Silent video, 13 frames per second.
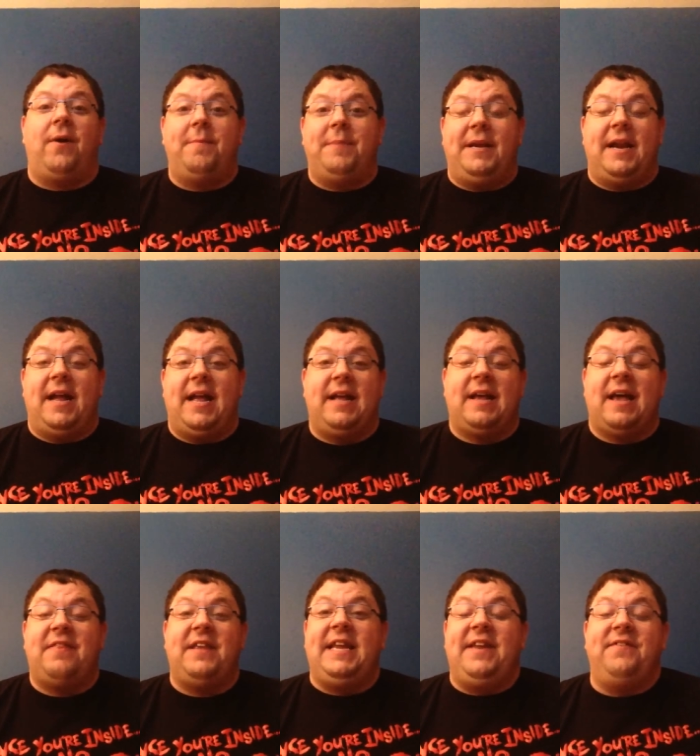I mean, I, I
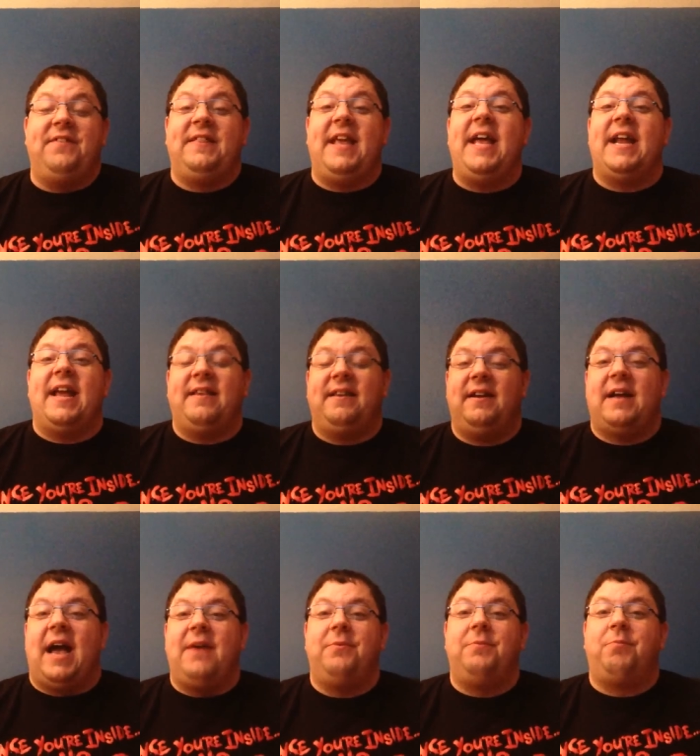think even then, I,
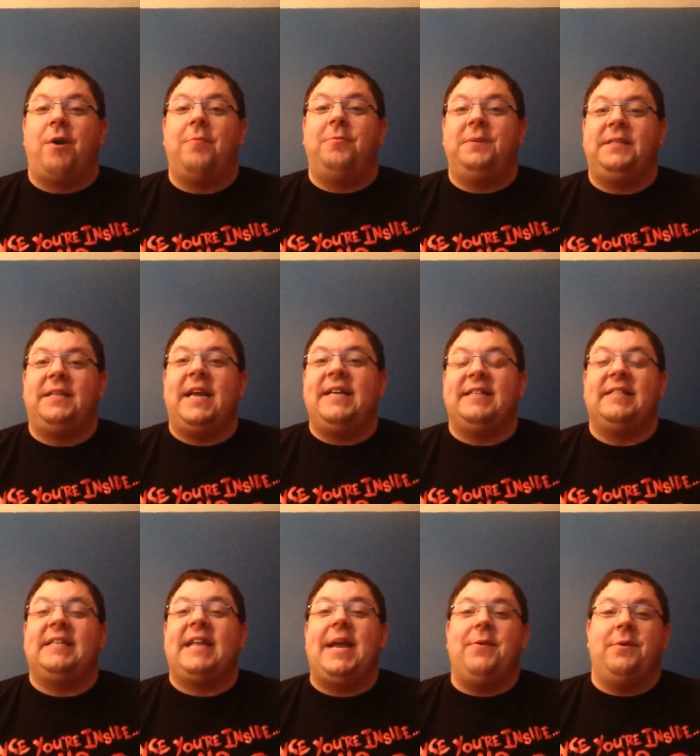I would probably say his
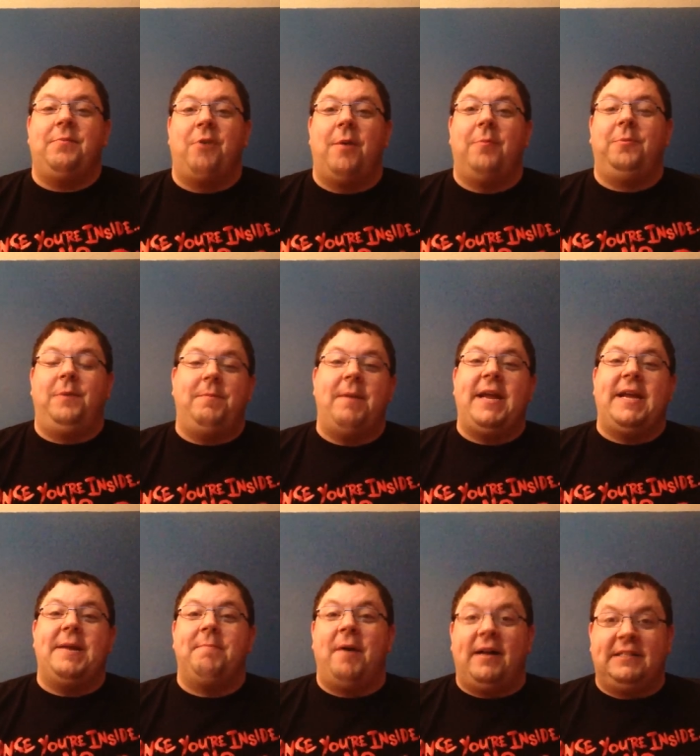estate would probably make it
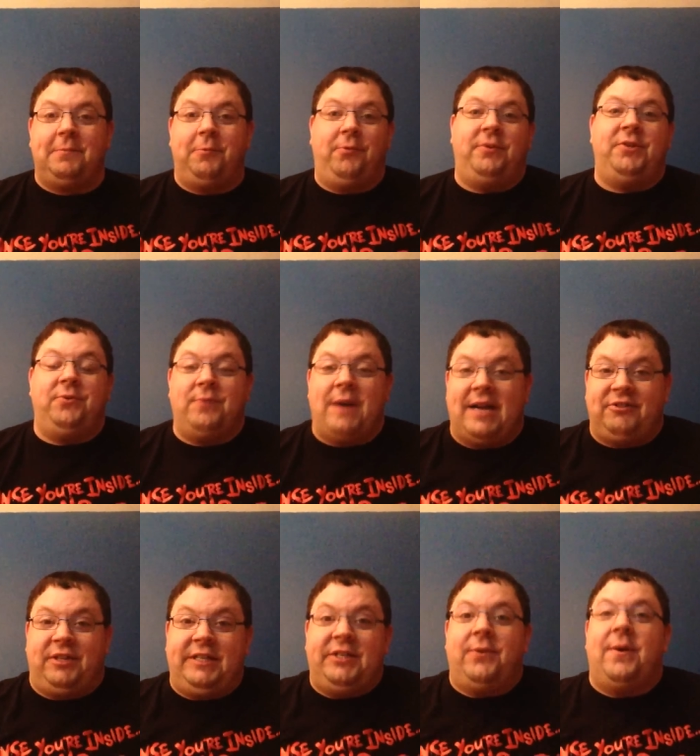impossible to
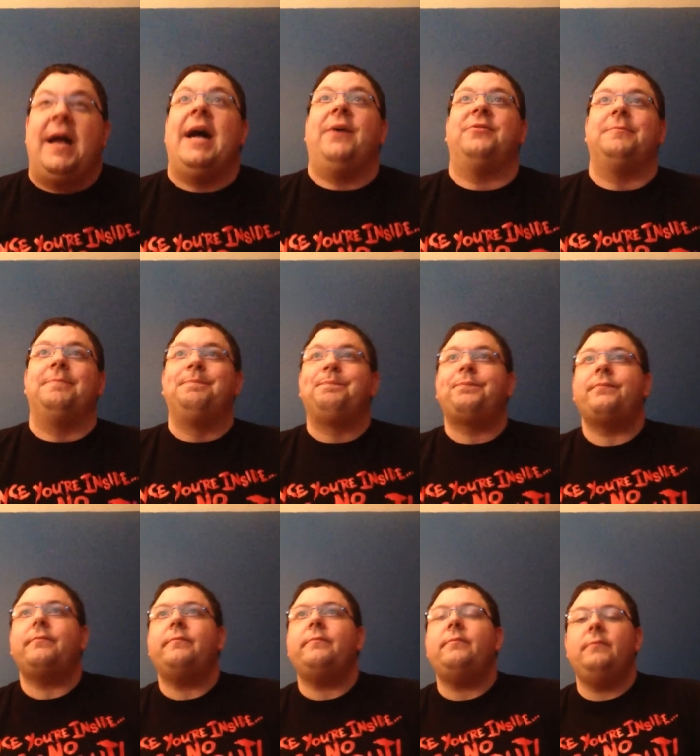actually do a house.
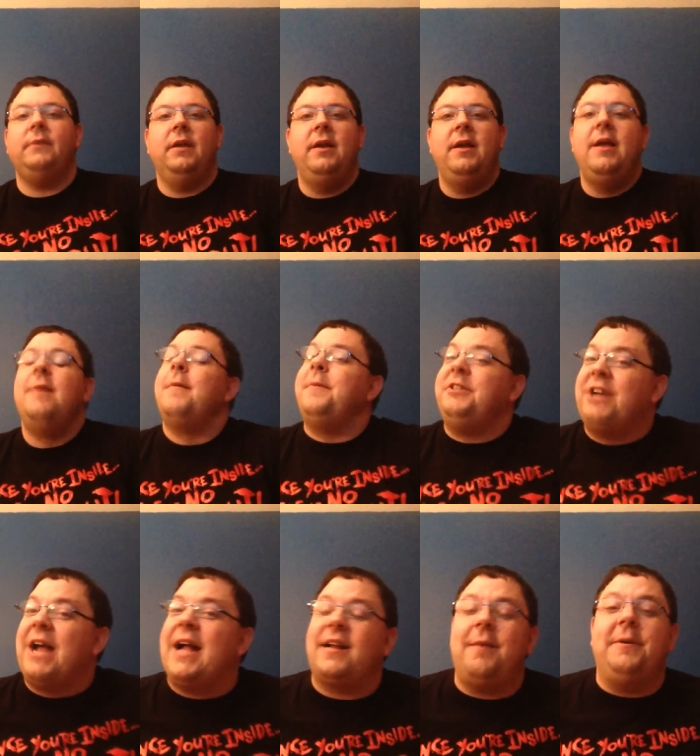Maybe
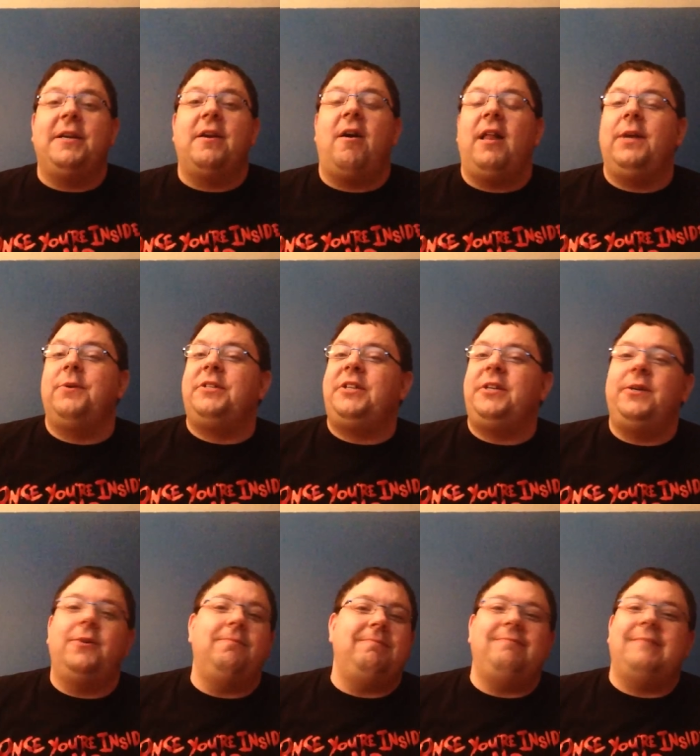Jack coming to Hollywood
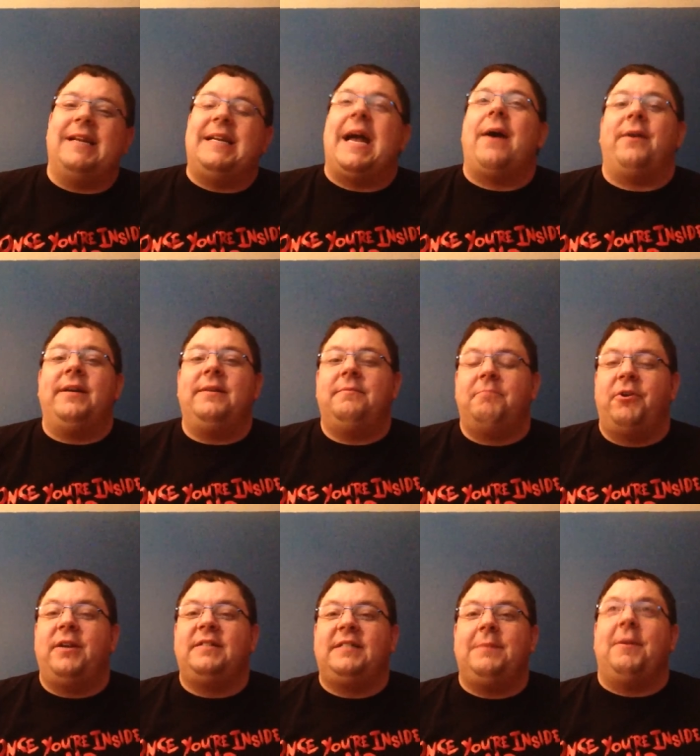too? Mm, I doubt it. Murdy
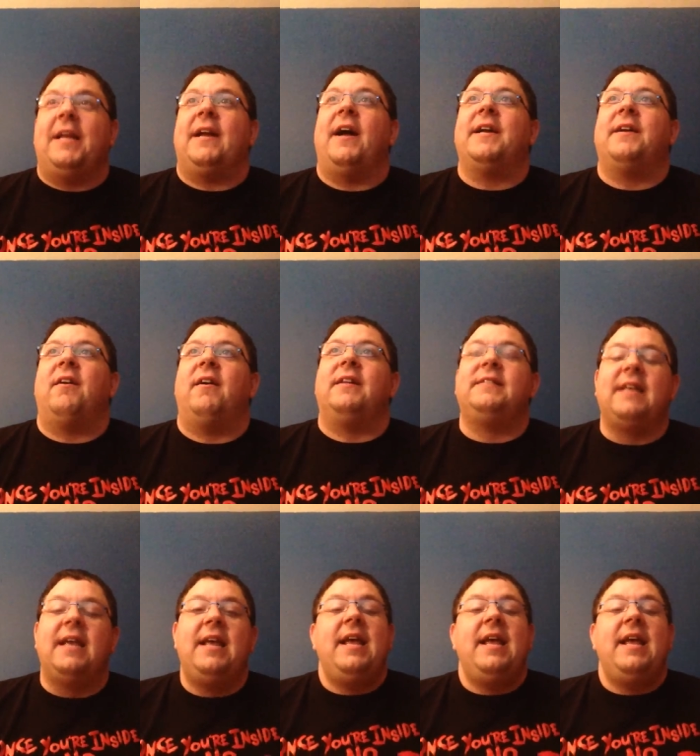didn't seem like icons.